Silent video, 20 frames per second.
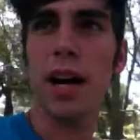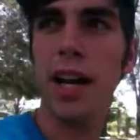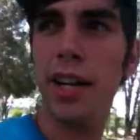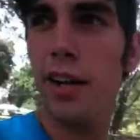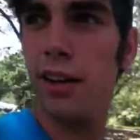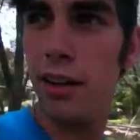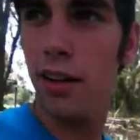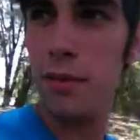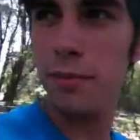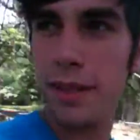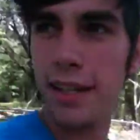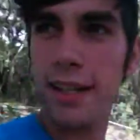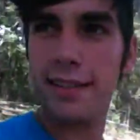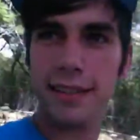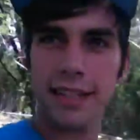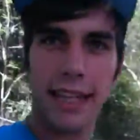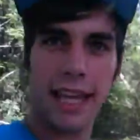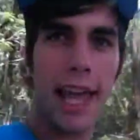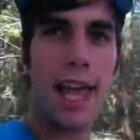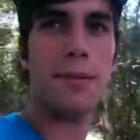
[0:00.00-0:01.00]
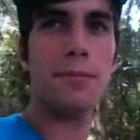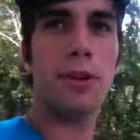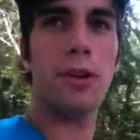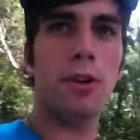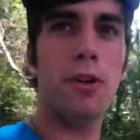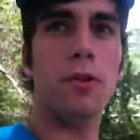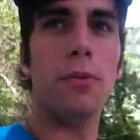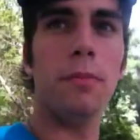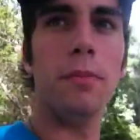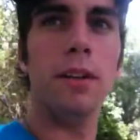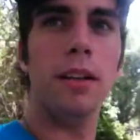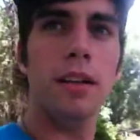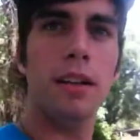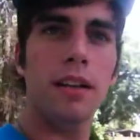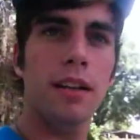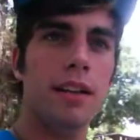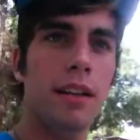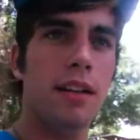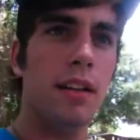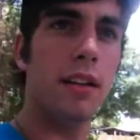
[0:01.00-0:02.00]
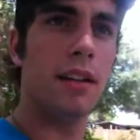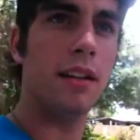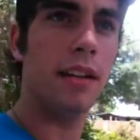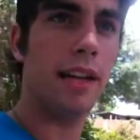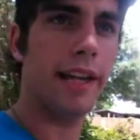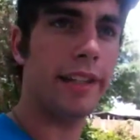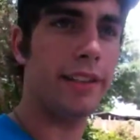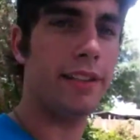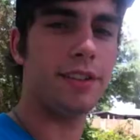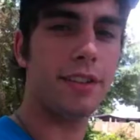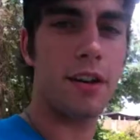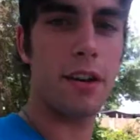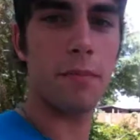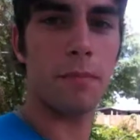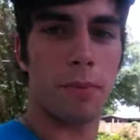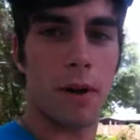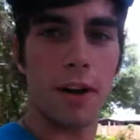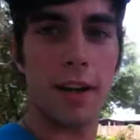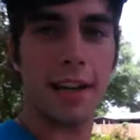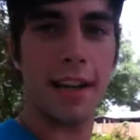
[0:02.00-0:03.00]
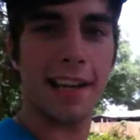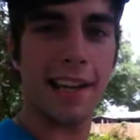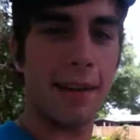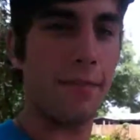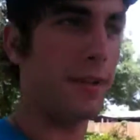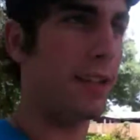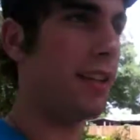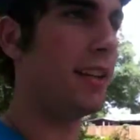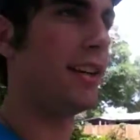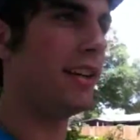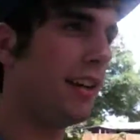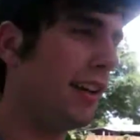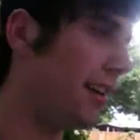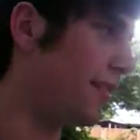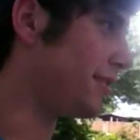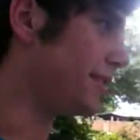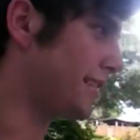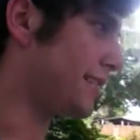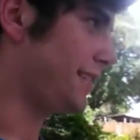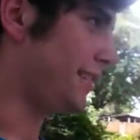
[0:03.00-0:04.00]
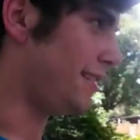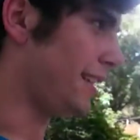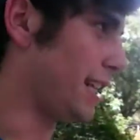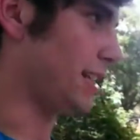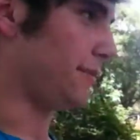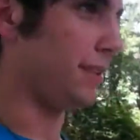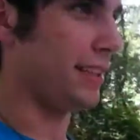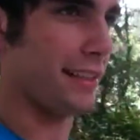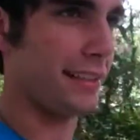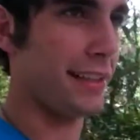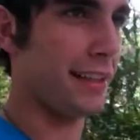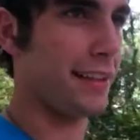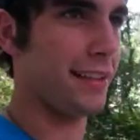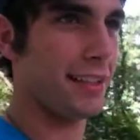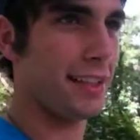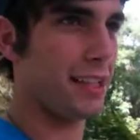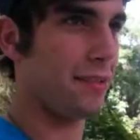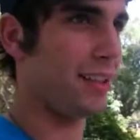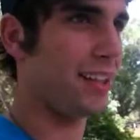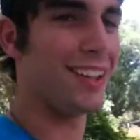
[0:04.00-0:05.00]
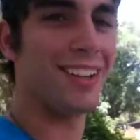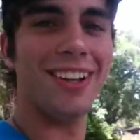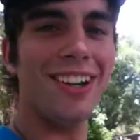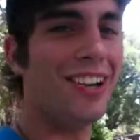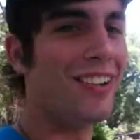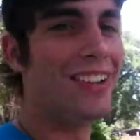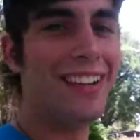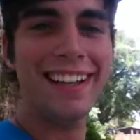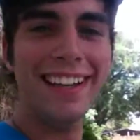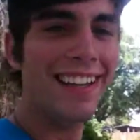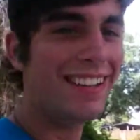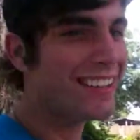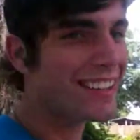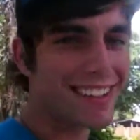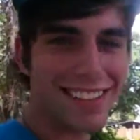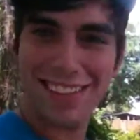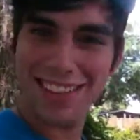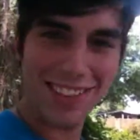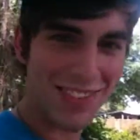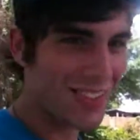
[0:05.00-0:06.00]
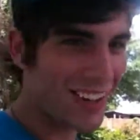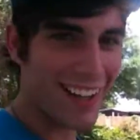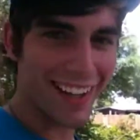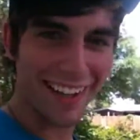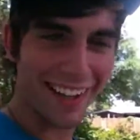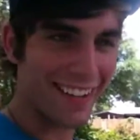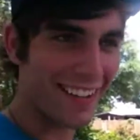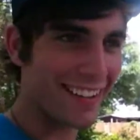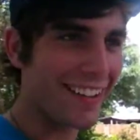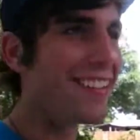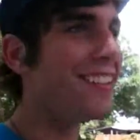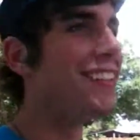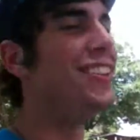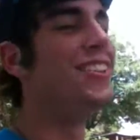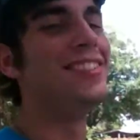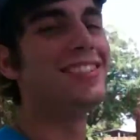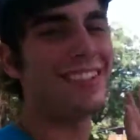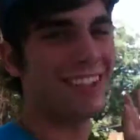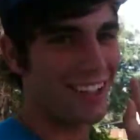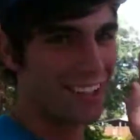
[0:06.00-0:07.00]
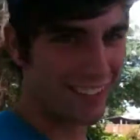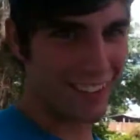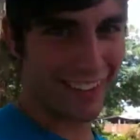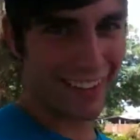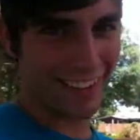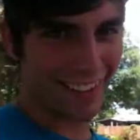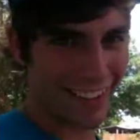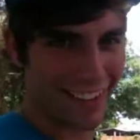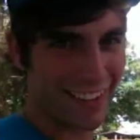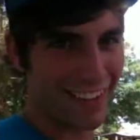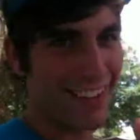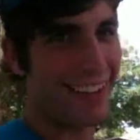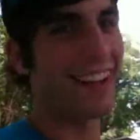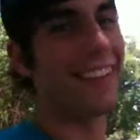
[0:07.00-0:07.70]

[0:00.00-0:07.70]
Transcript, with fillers: my yard because I came home and he started barking at me. And I was like staring at him the entire time, like, no, this is my yard. You stay over there.